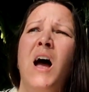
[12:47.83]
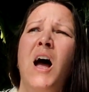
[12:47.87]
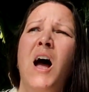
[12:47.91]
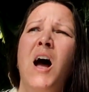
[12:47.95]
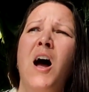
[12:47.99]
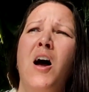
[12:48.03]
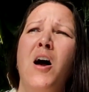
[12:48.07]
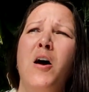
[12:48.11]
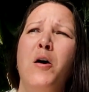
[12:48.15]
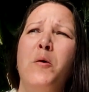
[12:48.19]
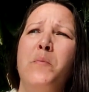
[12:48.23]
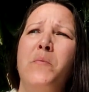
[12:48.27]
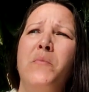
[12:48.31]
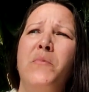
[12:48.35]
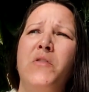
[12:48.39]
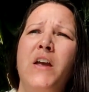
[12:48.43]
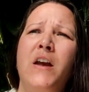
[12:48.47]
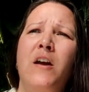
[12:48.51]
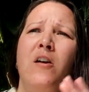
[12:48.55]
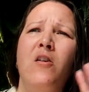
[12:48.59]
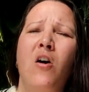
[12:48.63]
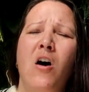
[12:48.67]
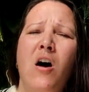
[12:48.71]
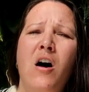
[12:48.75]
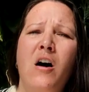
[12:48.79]

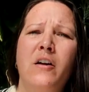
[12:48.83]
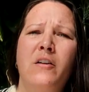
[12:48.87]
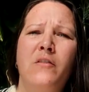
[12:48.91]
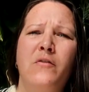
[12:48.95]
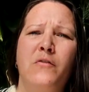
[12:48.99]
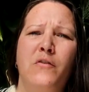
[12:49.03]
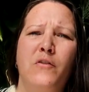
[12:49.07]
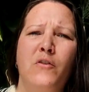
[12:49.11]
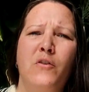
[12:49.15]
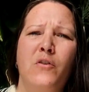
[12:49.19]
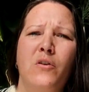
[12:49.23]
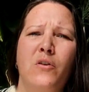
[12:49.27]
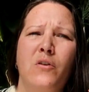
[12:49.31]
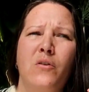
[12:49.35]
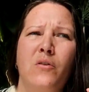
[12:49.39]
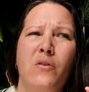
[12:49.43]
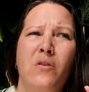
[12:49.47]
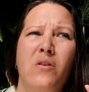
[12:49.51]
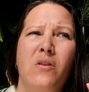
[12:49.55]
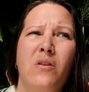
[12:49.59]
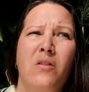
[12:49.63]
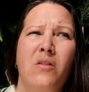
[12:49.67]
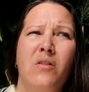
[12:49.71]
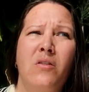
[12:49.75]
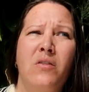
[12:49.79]
Thank God for
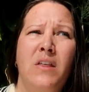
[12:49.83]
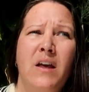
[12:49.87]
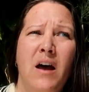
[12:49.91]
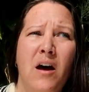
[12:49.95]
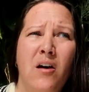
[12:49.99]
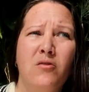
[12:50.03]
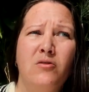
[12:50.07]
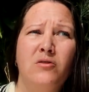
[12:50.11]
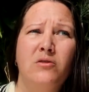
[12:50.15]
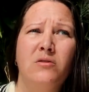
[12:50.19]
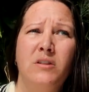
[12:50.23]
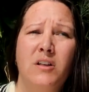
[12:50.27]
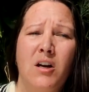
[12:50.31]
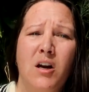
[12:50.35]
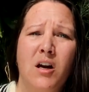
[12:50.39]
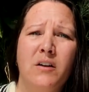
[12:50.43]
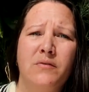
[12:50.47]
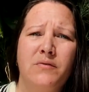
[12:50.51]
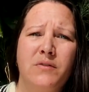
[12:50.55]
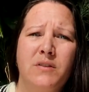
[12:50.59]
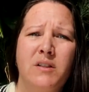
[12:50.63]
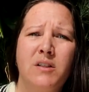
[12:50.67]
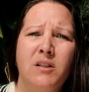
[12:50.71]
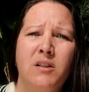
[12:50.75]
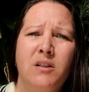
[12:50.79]
the elderly
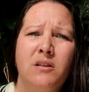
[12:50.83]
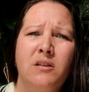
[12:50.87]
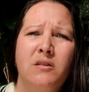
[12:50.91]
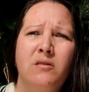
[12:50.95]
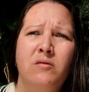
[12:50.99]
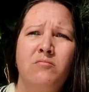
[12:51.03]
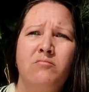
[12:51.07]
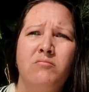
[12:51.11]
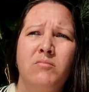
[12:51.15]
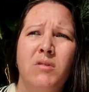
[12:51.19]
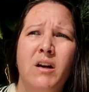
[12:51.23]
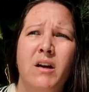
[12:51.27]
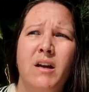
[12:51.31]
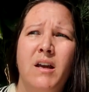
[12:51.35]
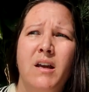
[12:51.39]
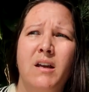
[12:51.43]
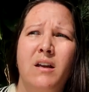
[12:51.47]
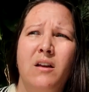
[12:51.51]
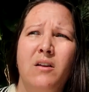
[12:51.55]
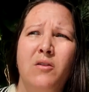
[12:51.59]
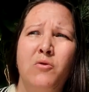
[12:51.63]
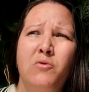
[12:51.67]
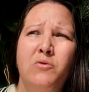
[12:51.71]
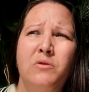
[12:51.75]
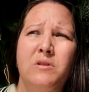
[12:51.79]
officer, like,
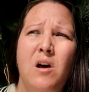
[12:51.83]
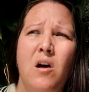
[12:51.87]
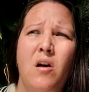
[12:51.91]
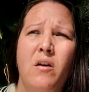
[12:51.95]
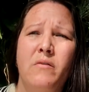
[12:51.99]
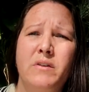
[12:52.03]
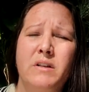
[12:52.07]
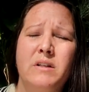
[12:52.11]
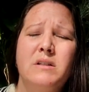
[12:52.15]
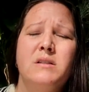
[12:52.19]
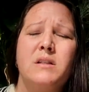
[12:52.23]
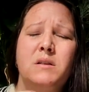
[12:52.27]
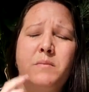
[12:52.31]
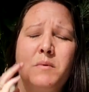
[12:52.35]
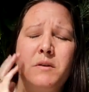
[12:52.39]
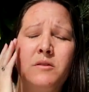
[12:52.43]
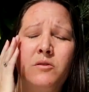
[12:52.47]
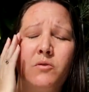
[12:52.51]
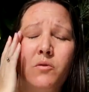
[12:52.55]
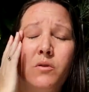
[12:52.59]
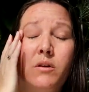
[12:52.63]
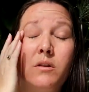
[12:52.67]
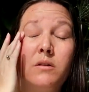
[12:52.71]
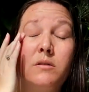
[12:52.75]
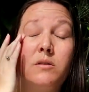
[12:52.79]
who's obviously been
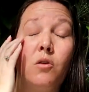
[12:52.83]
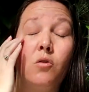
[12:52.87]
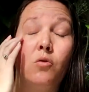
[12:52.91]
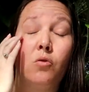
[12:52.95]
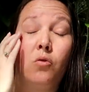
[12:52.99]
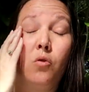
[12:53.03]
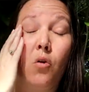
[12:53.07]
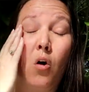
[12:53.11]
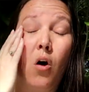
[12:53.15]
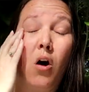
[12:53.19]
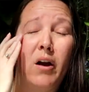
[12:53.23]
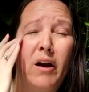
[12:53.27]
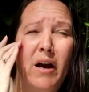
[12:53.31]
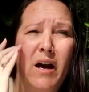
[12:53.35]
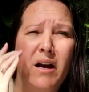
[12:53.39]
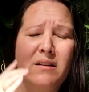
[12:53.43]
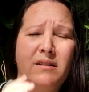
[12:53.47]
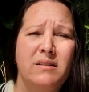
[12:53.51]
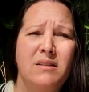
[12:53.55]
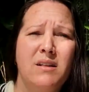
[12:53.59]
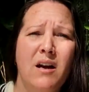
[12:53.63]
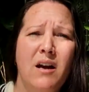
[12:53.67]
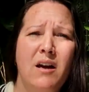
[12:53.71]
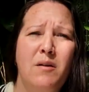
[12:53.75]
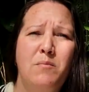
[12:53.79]
doing this a long
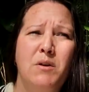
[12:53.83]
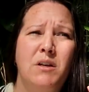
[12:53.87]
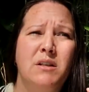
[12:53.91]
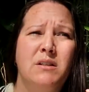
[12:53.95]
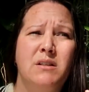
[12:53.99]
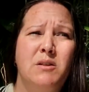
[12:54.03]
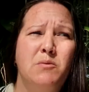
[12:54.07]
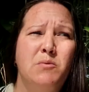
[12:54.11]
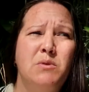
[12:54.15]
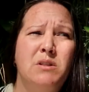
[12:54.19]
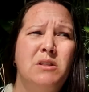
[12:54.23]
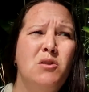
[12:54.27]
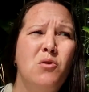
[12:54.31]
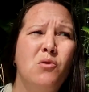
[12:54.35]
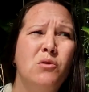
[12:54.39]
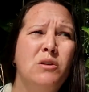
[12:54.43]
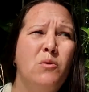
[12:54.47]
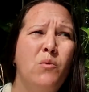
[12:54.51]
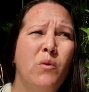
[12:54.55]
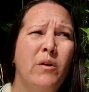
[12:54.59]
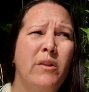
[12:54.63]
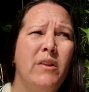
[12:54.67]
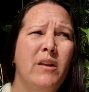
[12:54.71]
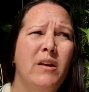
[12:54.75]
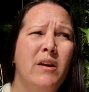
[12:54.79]
ass time, because he was the only
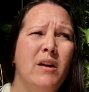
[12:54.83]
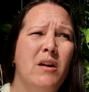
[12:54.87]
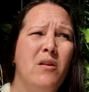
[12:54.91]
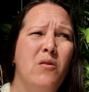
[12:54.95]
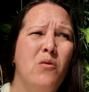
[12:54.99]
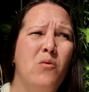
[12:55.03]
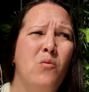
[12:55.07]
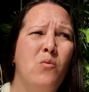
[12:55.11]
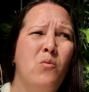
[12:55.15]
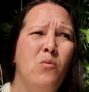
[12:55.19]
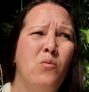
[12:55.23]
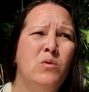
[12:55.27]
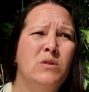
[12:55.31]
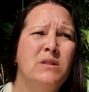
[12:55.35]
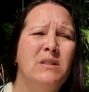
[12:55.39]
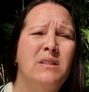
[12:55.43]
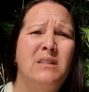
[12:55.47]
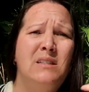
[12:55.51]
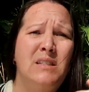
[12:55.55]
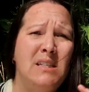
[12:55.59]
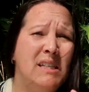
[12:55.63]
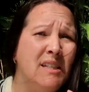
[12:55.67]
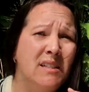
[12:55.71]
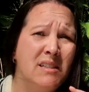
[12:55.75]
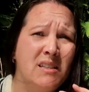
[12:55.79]
one that was
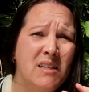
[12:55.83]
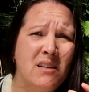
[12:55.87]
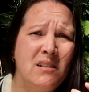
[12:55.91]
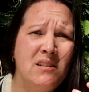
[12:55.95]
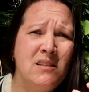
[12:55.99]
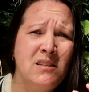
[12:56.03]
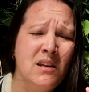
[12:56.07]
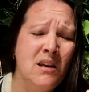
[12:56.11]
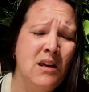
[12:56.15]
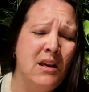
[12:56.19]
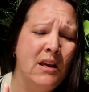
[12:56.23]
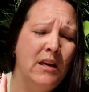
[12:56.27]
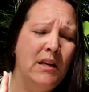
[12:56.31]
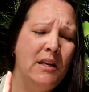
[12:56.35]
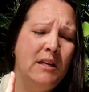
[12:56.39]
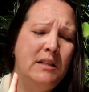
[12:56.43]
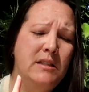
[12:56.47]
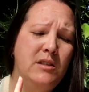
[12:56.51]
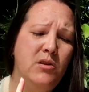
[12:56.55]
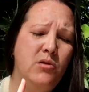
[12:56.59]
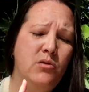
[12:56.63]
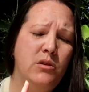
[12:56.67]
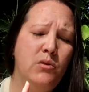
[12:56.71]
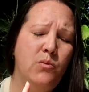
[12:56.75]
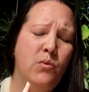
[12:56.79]
decent. He's
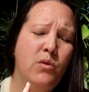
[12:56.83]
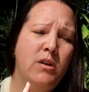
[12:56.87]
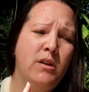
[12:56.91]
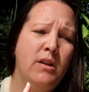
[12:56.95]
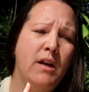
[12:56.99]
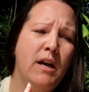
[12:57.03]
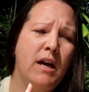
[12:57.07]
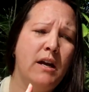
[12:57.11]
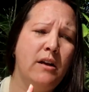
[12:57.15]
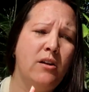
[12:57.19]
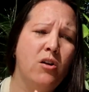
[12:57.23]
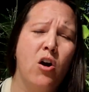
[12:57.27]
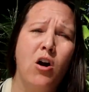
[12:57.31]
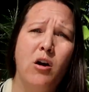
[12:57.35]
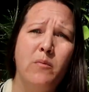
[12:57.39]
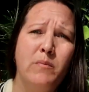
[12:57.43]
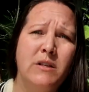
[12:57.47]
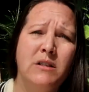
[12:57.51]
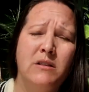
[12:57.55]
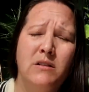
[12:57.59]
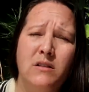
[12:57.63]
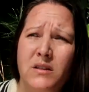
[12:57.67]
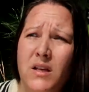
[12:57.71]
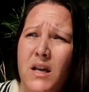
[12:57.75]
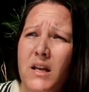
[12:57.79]
the only one that had
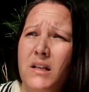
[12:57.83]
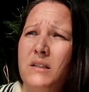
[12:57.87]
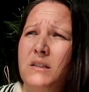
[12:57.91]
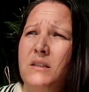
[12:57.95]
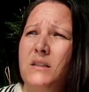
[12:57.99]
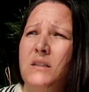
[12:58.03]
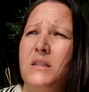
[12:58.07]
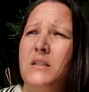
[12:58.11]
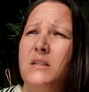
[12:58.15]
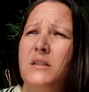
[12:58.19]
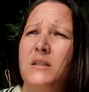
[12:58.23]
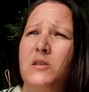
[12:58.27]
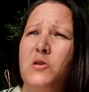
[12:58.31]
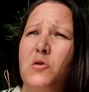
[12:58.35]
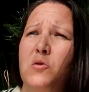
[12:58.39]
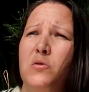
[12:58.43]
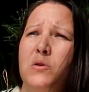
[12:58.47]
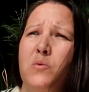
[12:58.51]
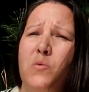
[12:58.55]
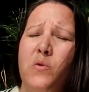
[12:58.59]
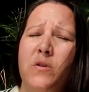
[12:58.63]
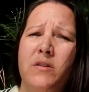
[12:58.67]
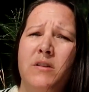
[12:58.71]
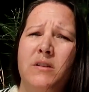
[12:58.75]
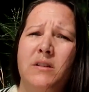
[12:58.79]
common sense. He's the
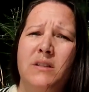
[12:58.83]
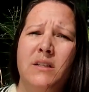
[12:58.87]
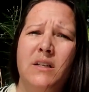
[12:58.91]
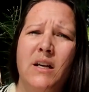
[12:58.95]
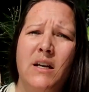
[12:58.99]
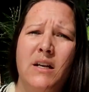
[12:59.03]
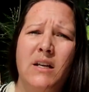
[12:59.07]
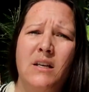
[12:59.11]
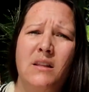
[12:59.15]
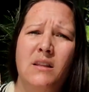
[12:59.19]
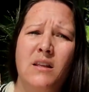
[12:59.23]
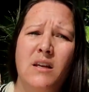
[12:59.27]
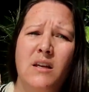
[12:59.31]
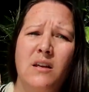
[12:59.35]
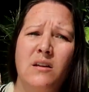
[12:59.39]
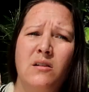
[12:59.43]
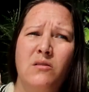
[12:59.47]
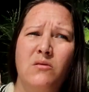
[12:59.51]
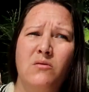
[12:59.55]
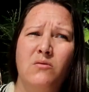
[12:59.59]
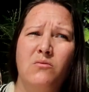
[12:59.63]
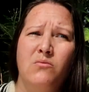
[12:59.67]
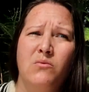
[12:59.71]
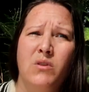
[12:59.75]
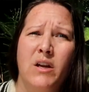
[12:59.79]
only one that did
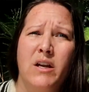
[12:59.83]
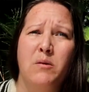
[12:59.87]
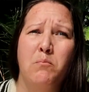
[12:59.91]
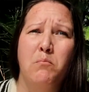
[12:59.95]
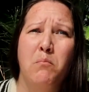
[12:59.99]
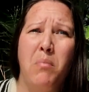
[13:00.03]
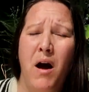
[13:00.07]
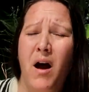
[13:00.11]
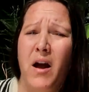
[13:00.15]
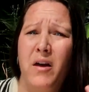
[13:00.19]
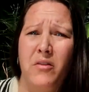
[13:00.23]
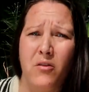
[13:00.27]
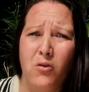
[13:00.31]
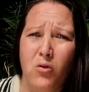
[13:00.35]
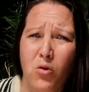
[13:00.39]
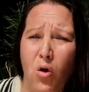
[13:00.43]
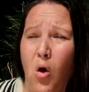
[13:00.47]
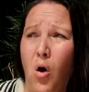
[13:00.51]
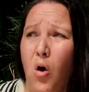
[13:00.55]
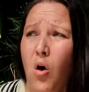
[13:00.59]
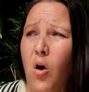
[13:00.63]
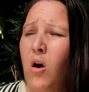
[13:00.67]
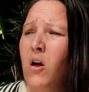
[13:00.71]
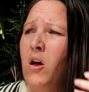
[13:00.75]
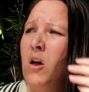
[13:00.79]
anything like by the
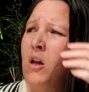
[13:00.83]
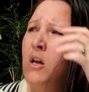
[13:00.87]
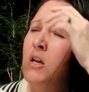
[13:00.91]
law.